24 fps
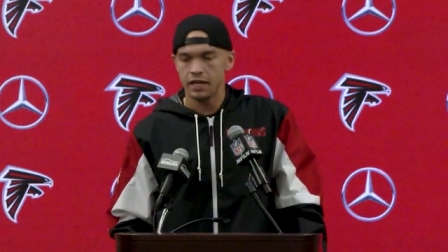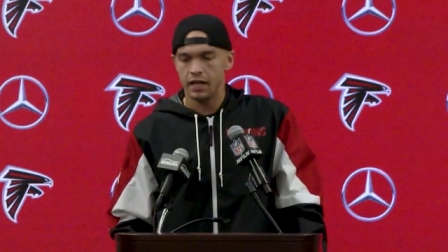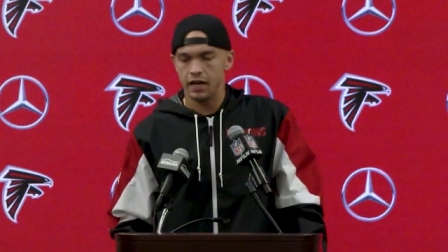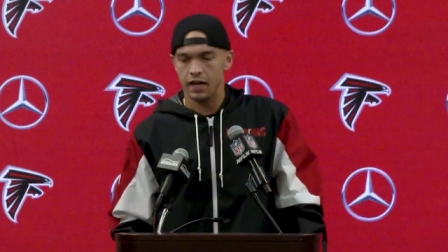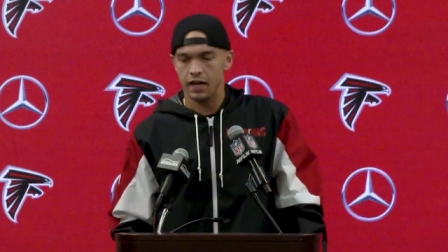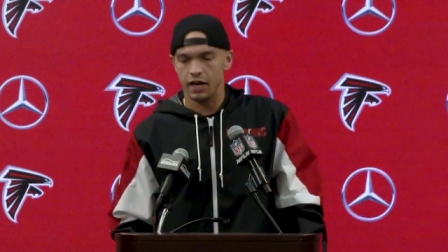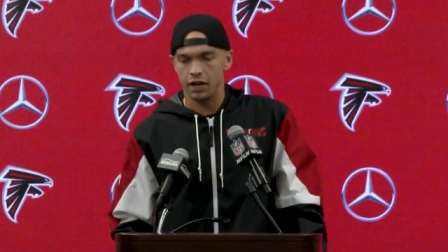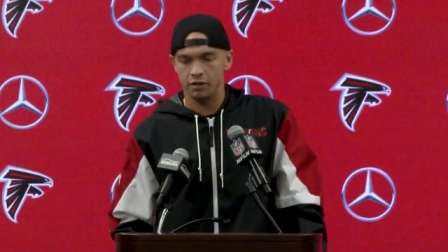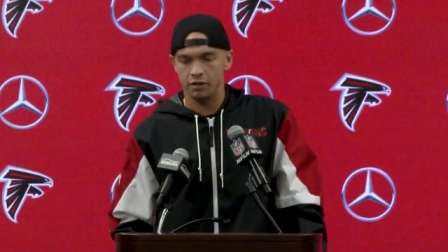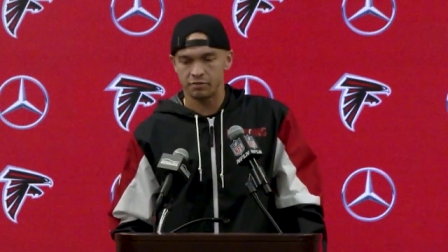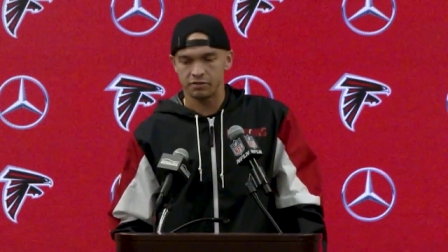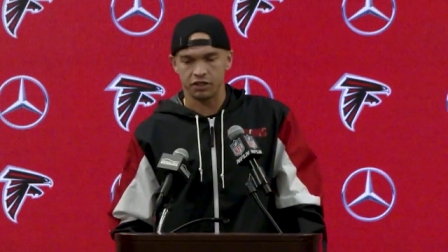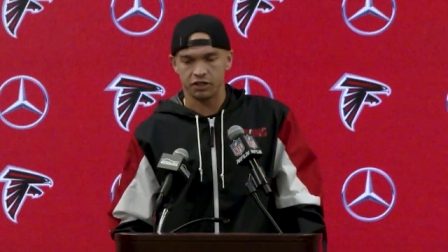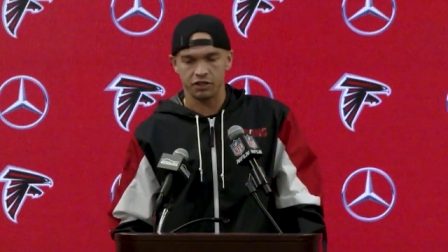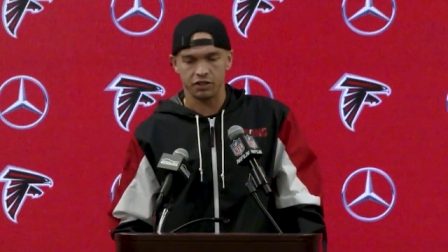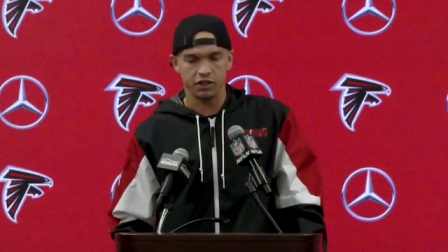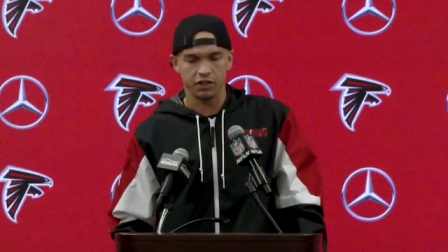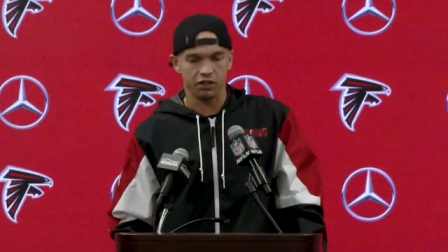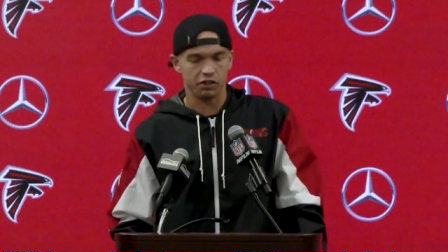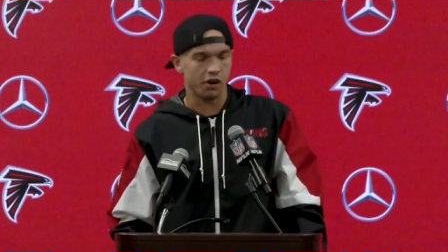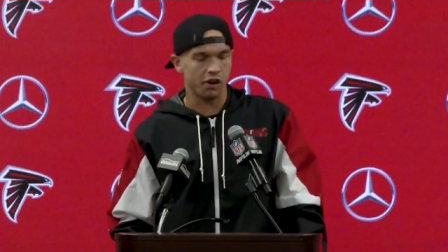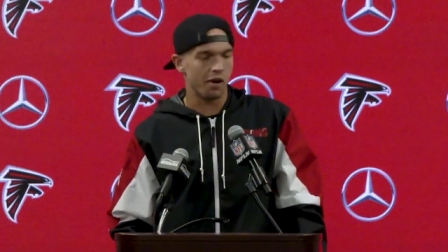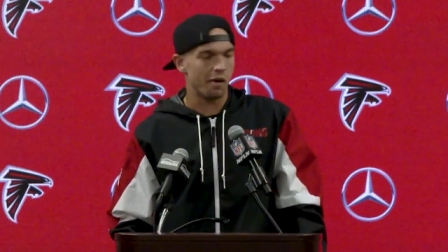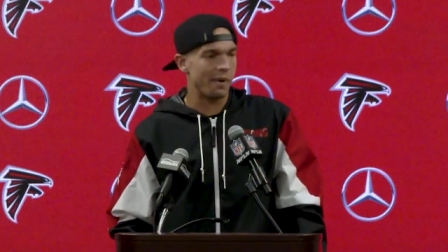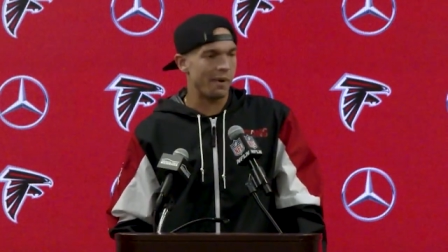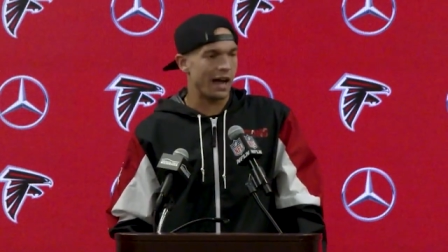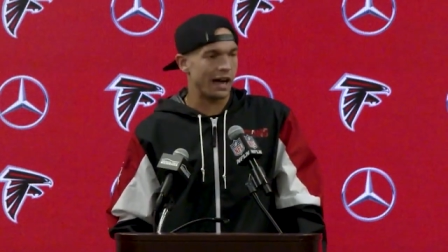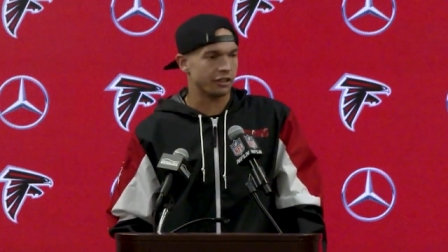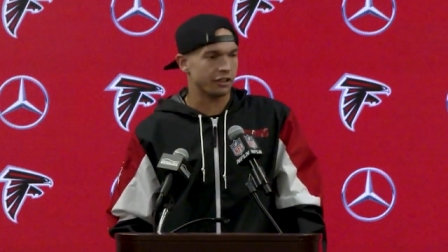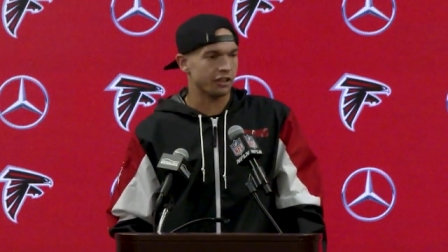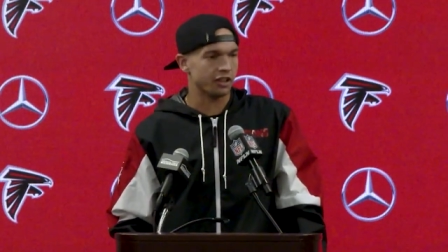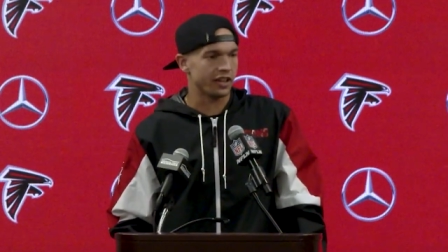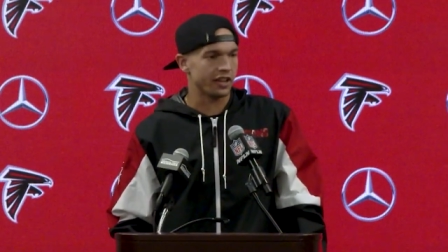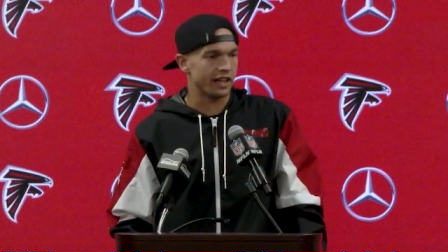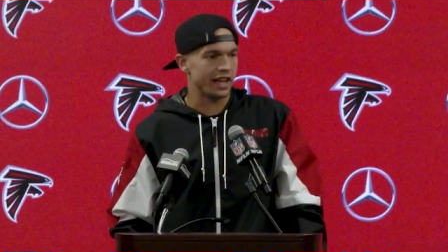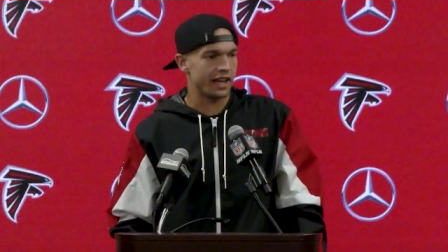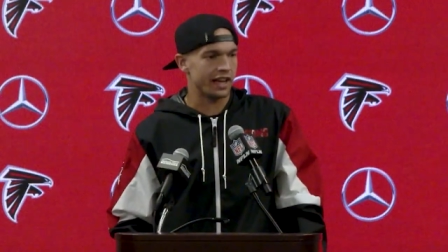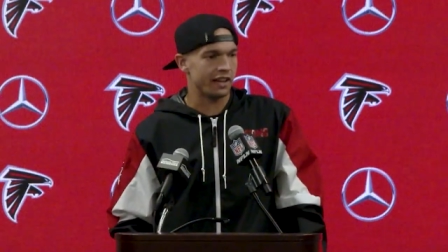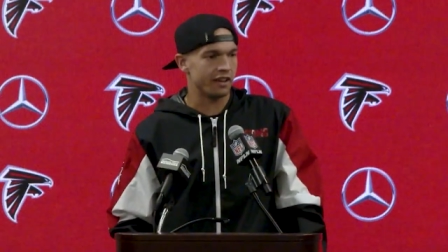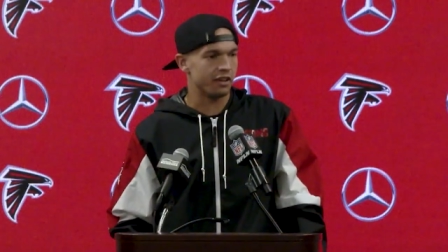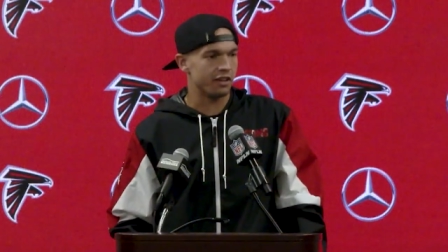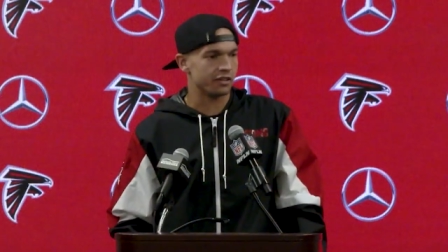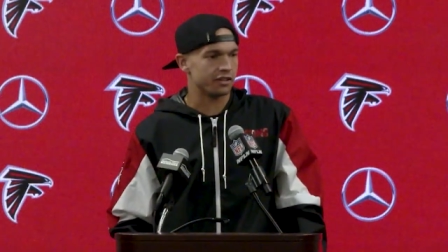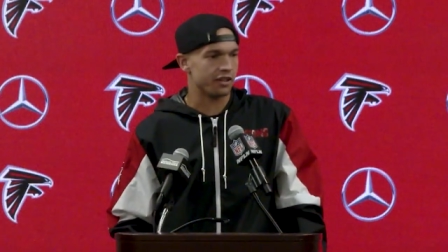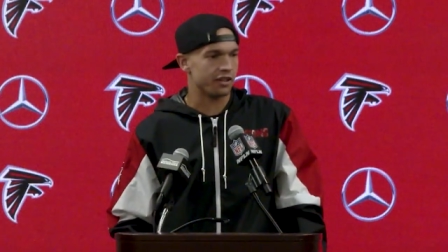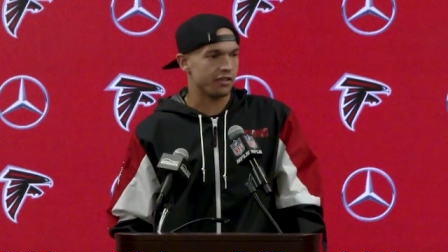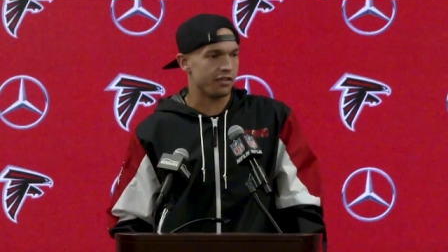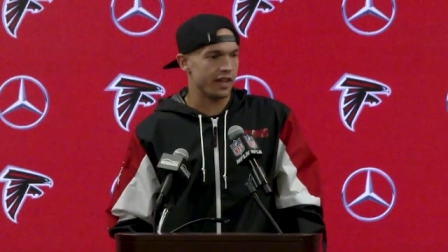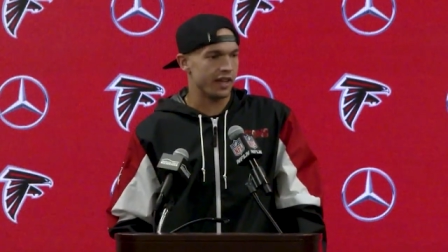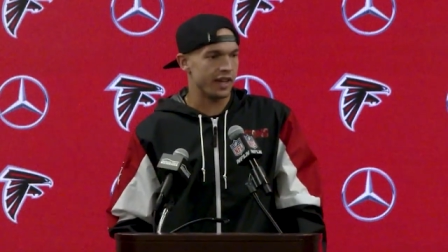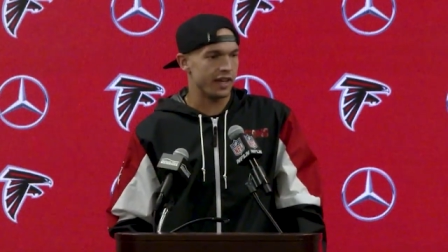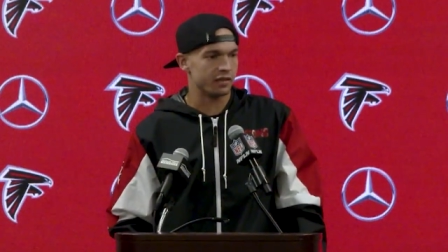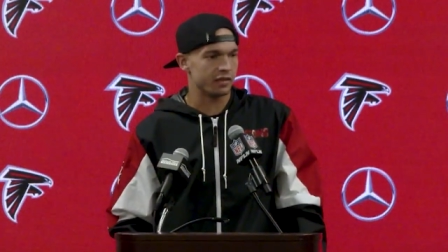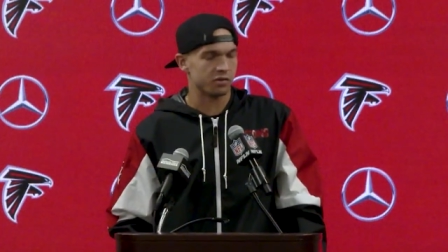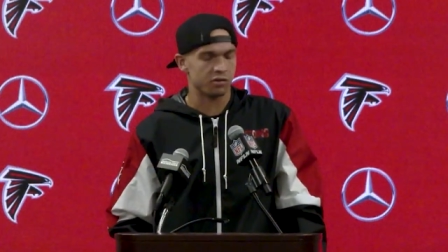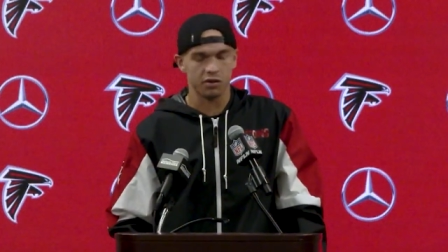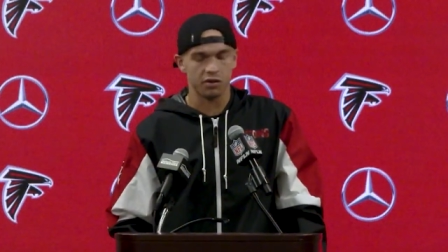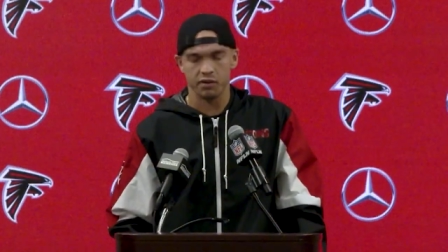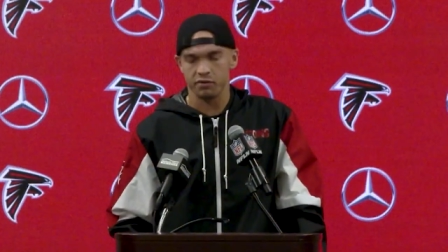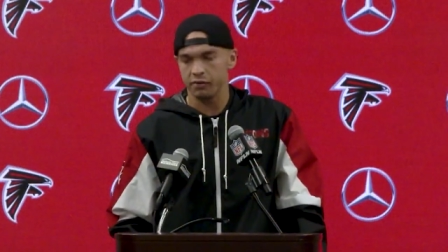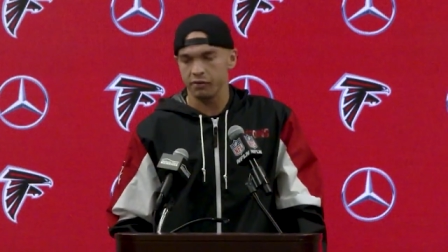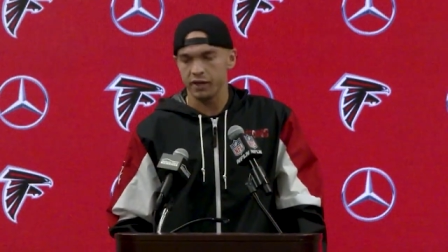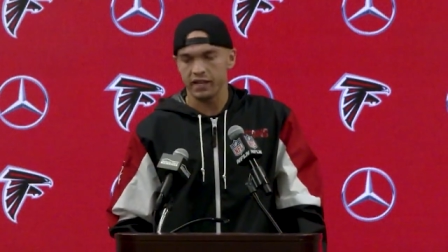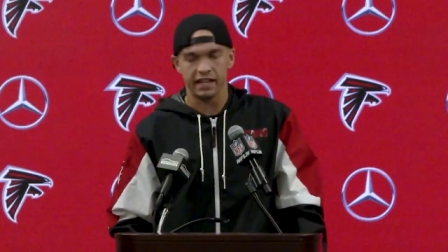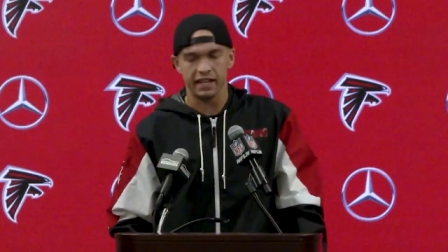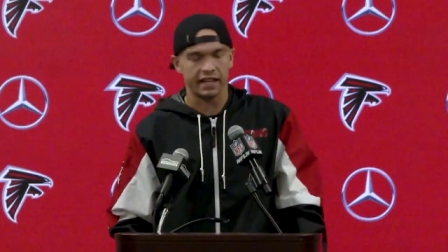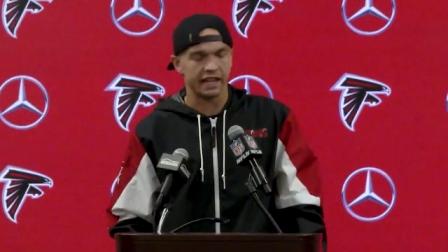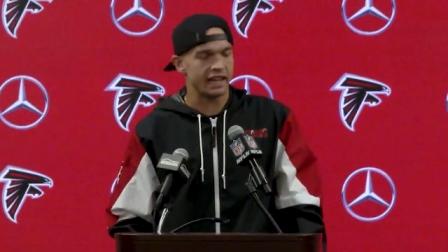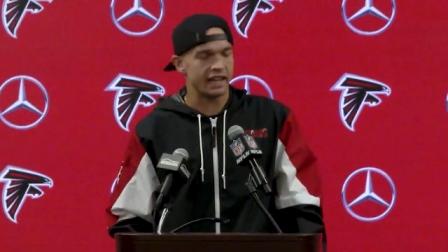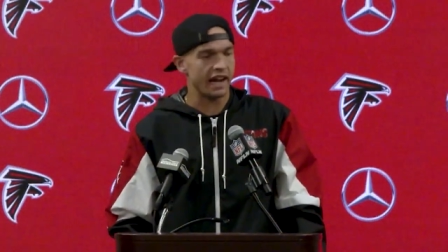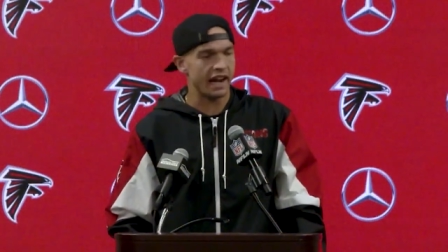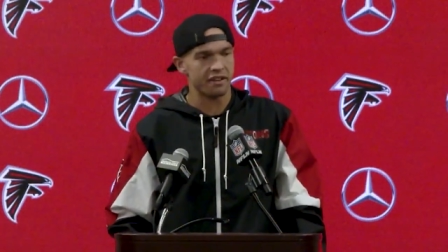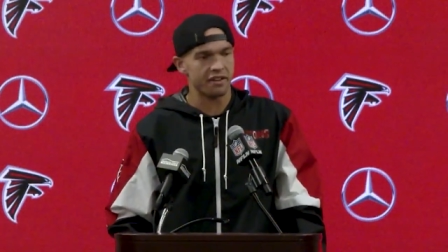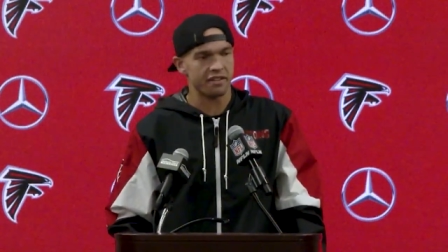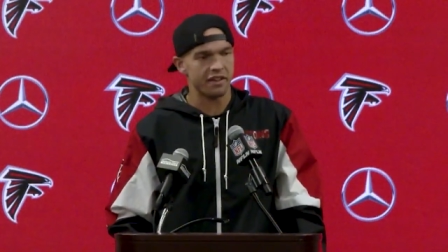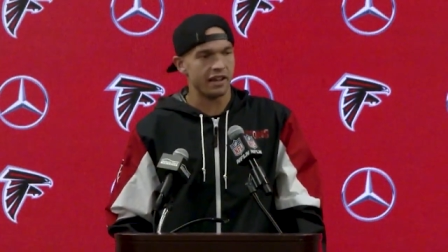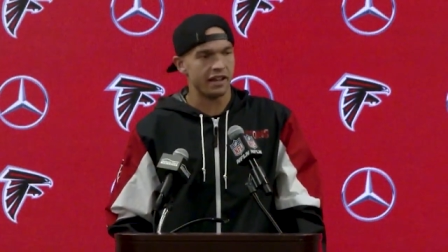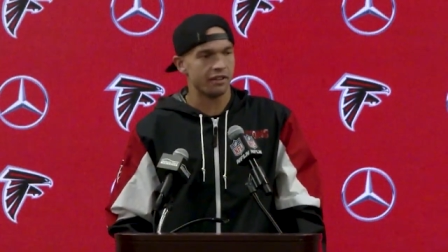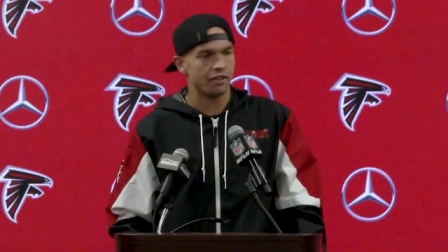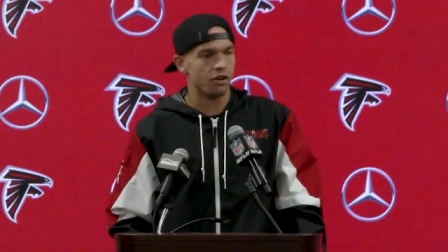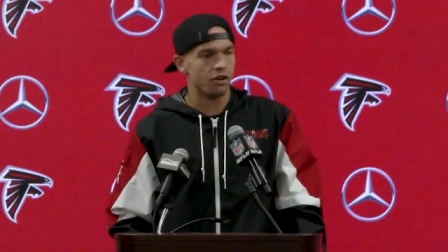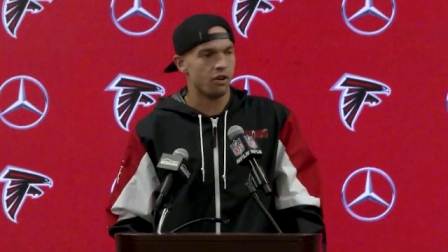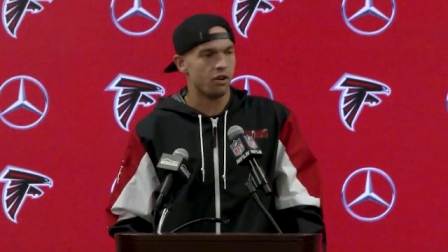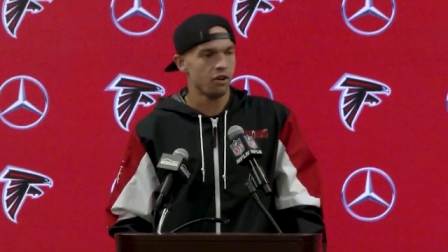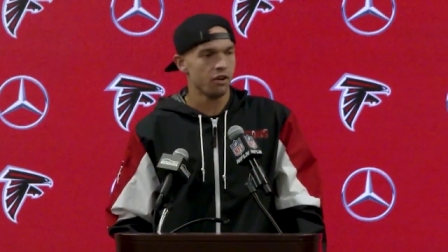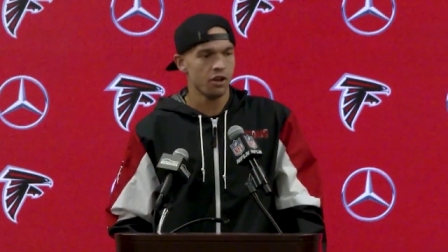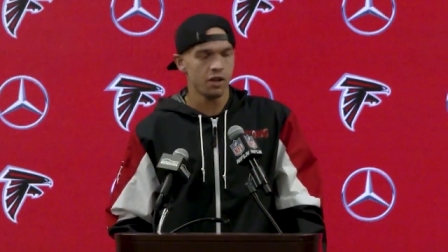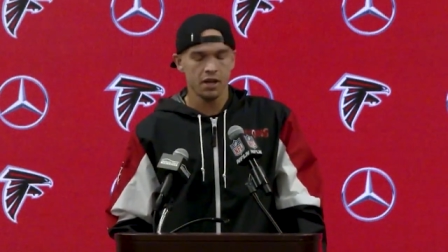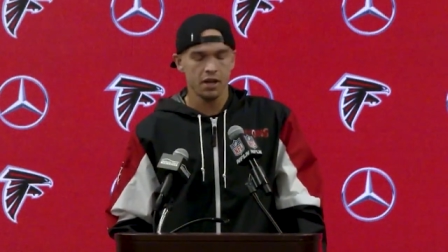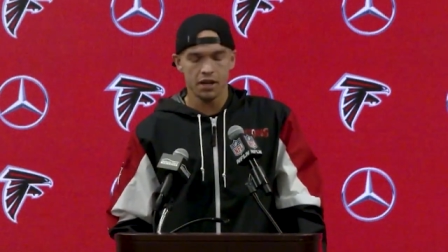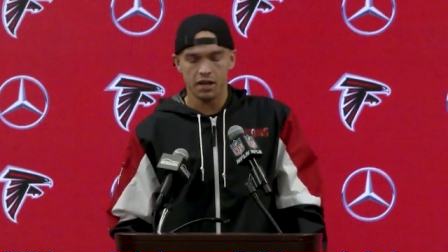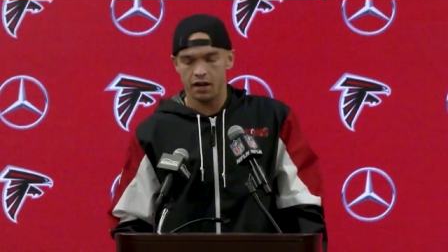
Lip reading: So, you know, going back, looking at it, those are the things where if we can get out of that lull,